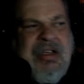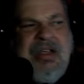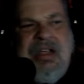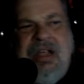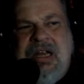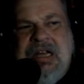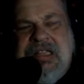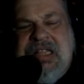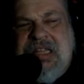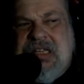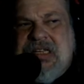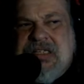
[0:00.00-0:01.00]
and I
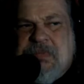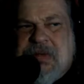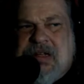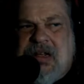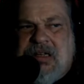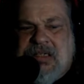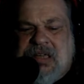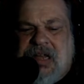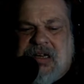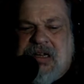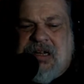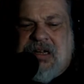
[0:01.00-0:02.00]
think it's because like
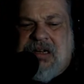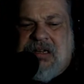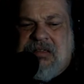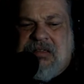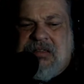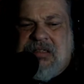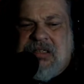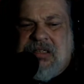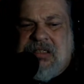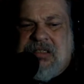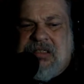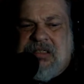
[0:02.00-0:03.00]

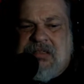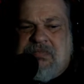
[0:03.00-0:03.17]
the